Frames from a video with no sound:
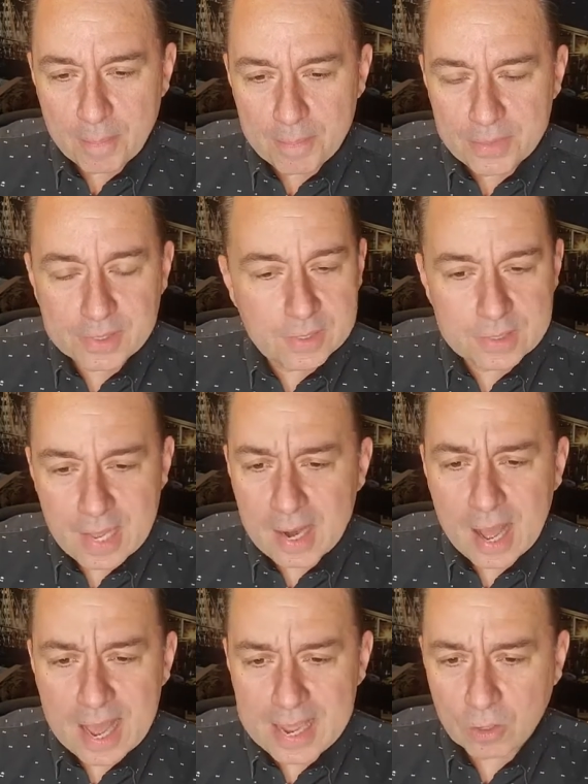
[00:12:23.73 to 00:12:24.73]
This is not a
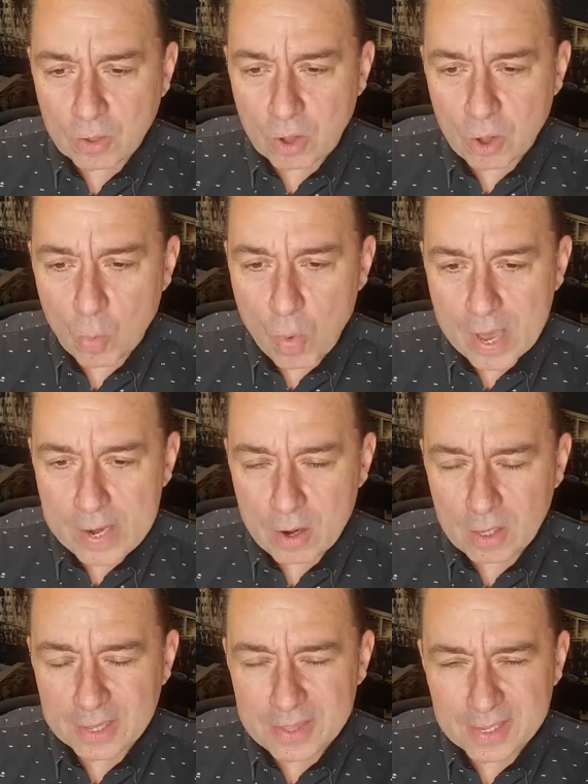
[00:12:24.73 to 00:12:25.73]
high alcohol wine at
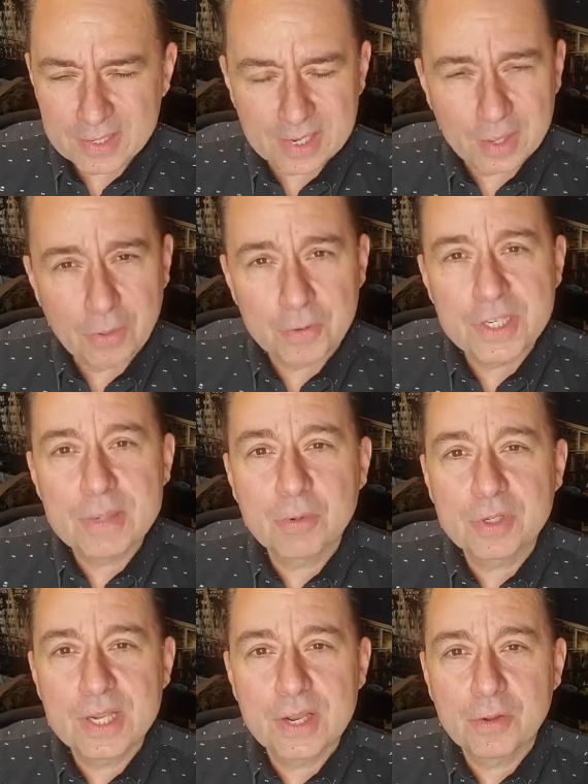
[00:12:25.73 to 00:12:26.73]
all. I think it's like 13%,
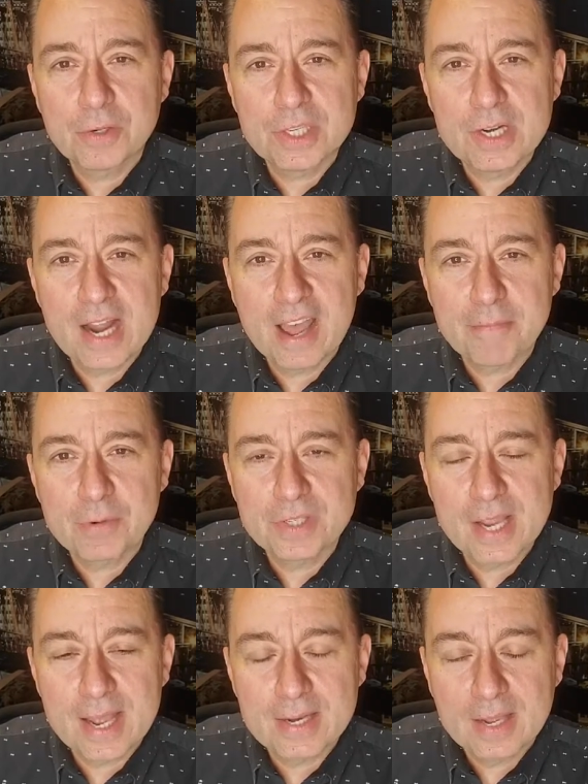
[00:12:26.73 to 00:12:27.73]

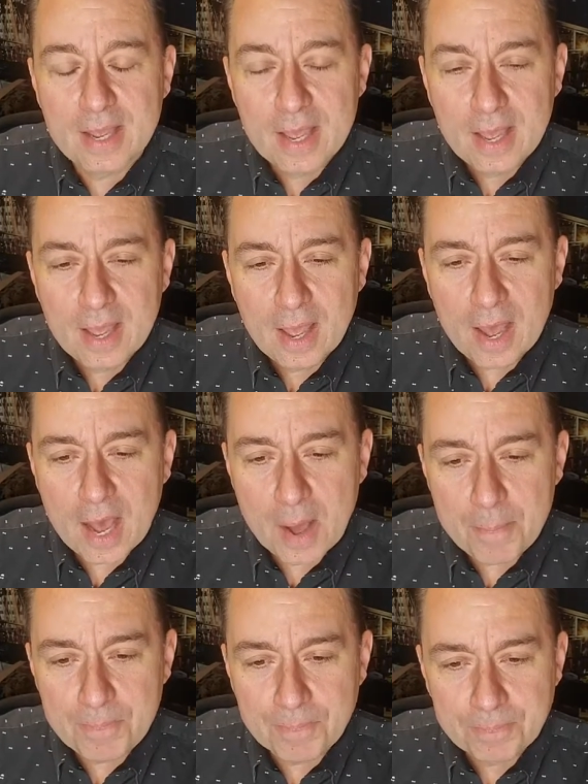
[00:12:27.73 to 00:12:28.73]

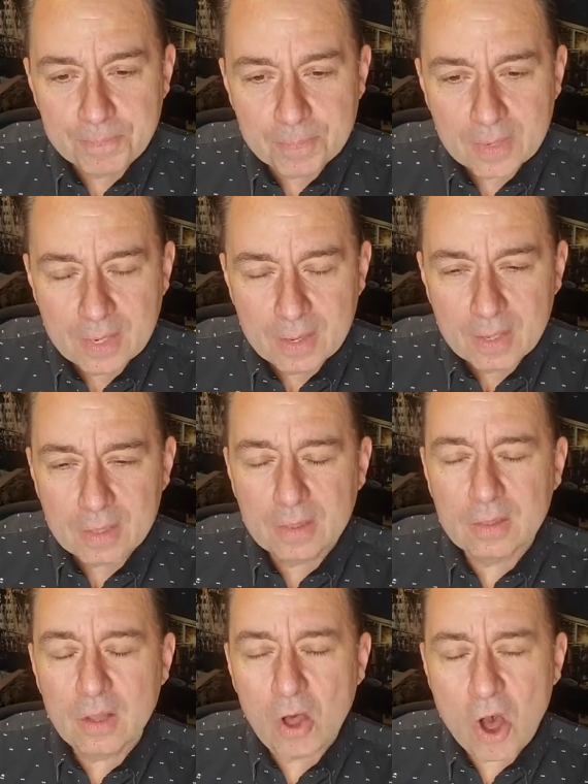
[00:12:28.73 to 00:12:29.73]
13.5%.
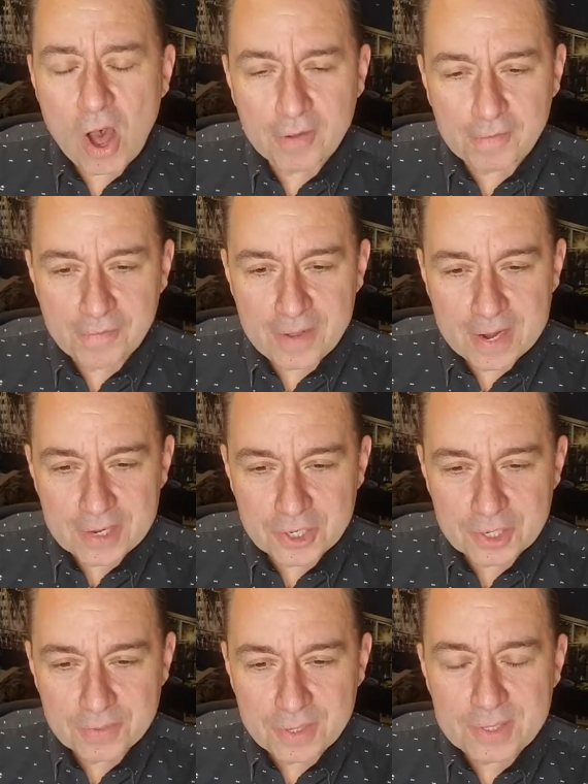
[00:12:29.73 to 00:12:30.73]
Long
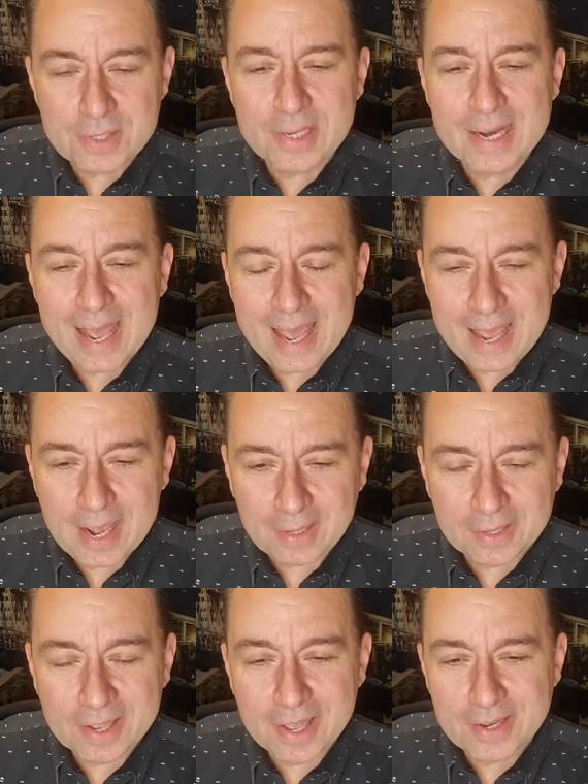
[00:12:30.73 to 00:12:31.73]
finish. This is an
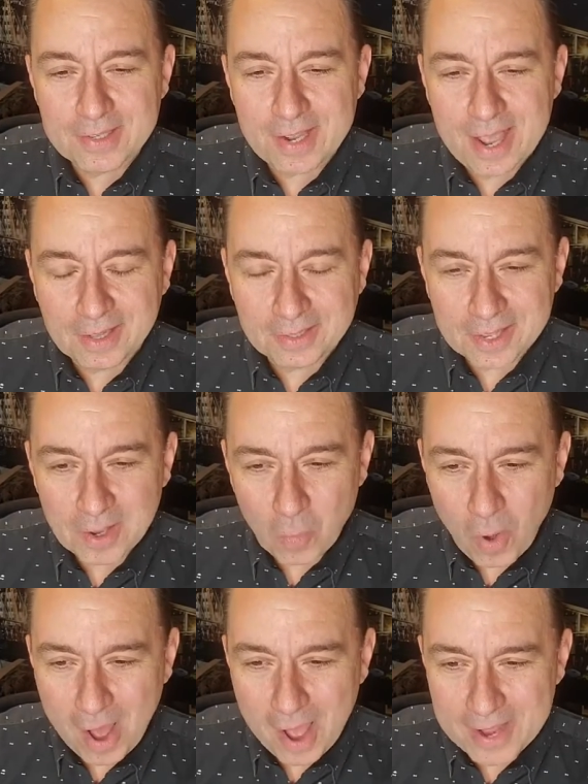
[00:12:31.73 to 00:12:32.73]
elegant, elegant
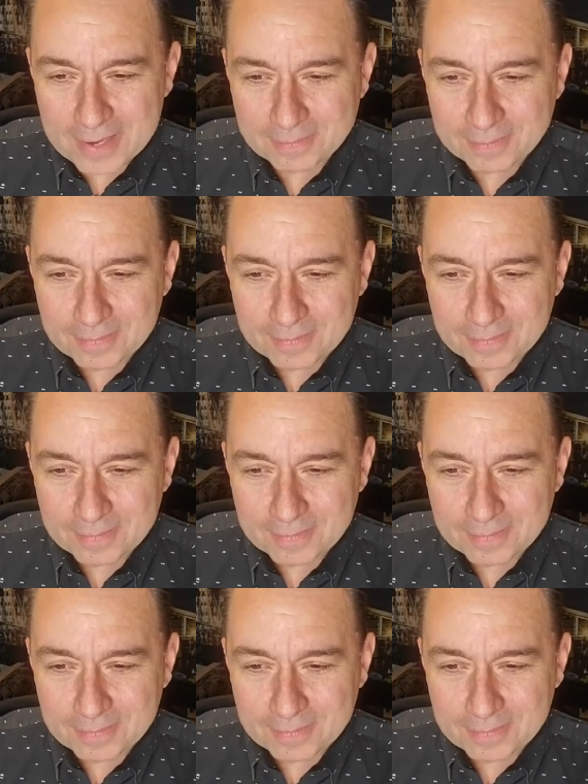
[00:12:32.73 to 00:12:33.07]
wine.